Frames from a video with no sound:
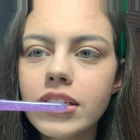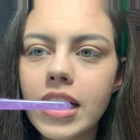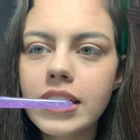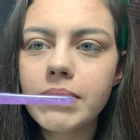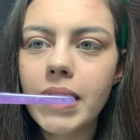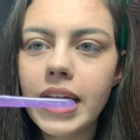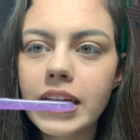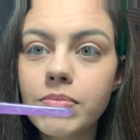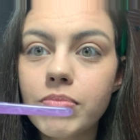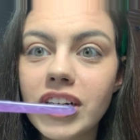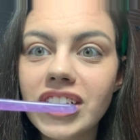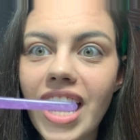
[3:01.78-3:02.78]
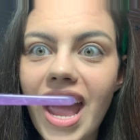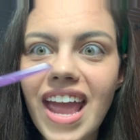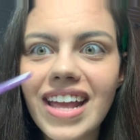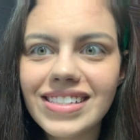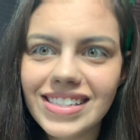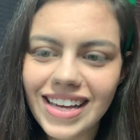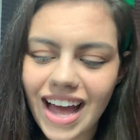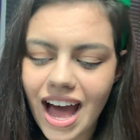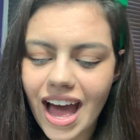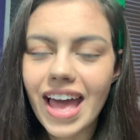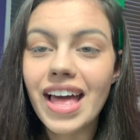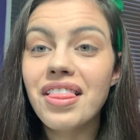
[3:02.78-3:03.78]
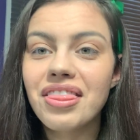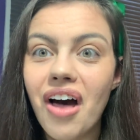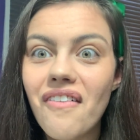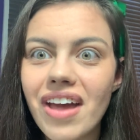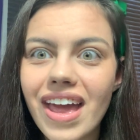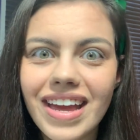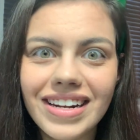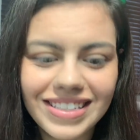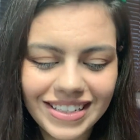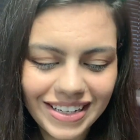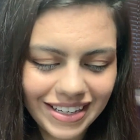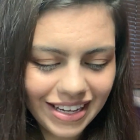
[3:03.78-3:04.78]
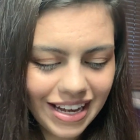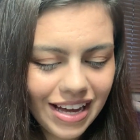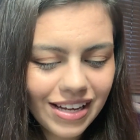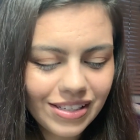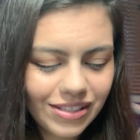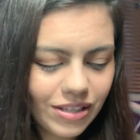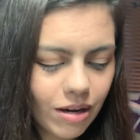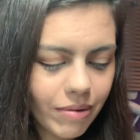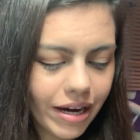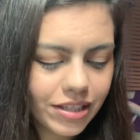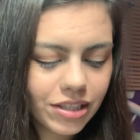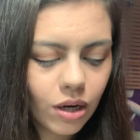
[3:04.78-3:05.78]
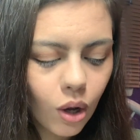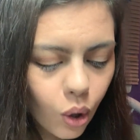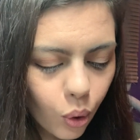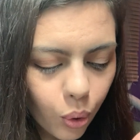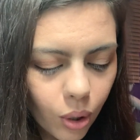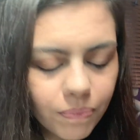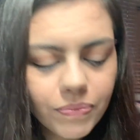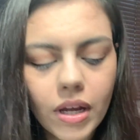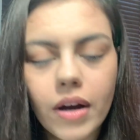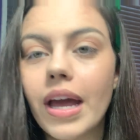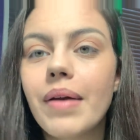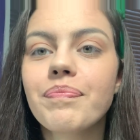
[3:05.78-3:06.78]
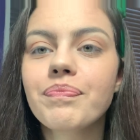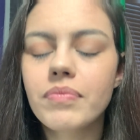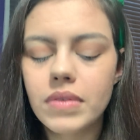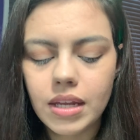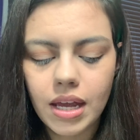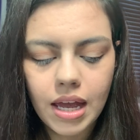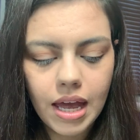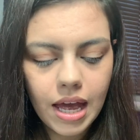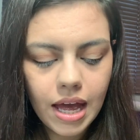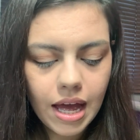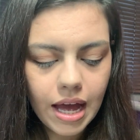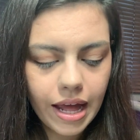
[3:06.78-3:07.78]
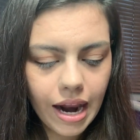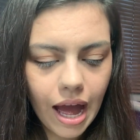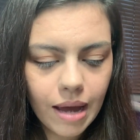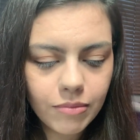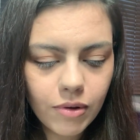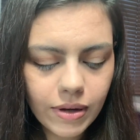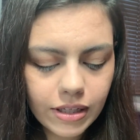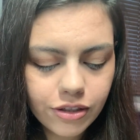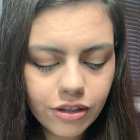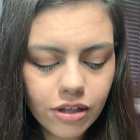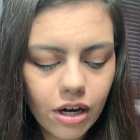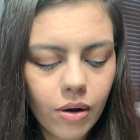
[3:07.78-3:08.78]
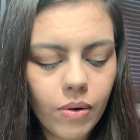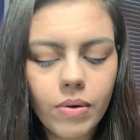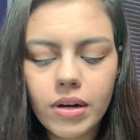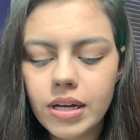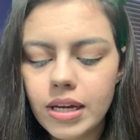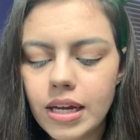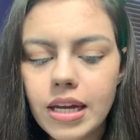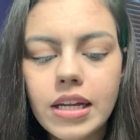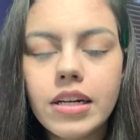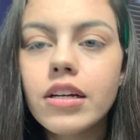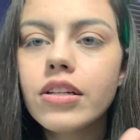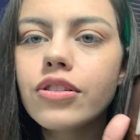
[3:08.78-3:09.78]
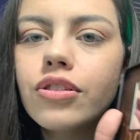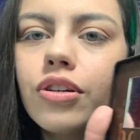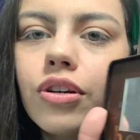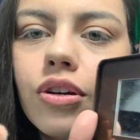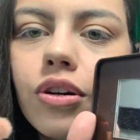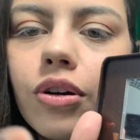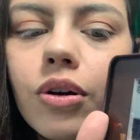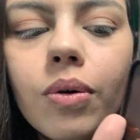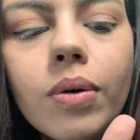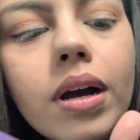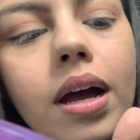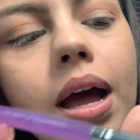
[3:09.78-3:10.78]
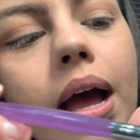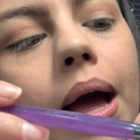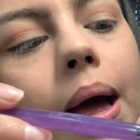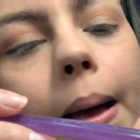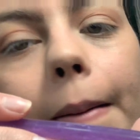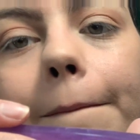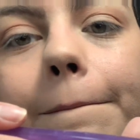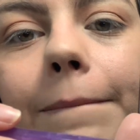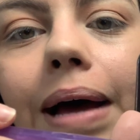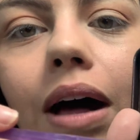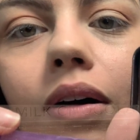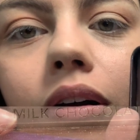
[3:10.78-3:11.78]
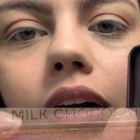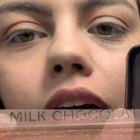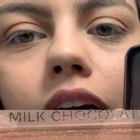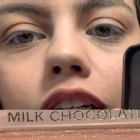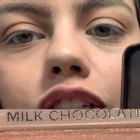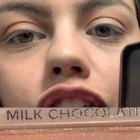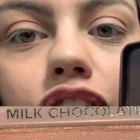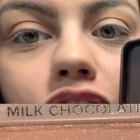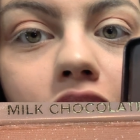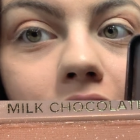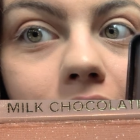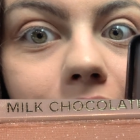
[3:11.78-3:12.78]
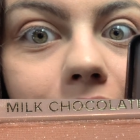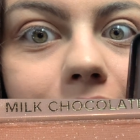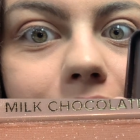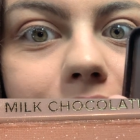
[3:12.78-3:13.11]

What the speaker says: Cosmetics Brush 8. I love it so much. Okay, and I'm going to go into Milk Chocolate.